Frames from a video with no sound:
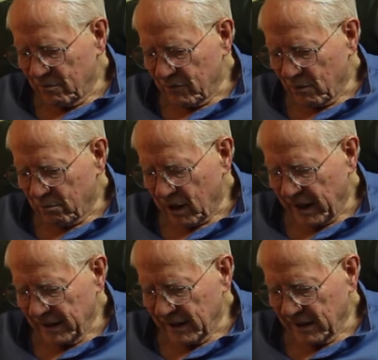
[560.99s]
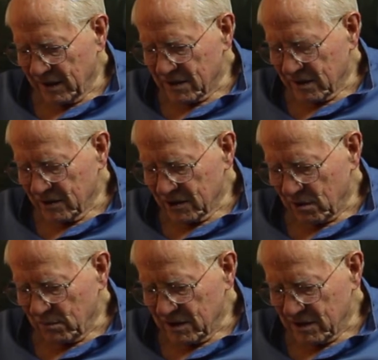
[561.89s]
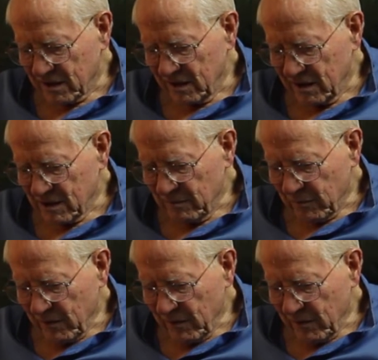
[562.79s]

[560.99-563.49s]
applied against the German cities.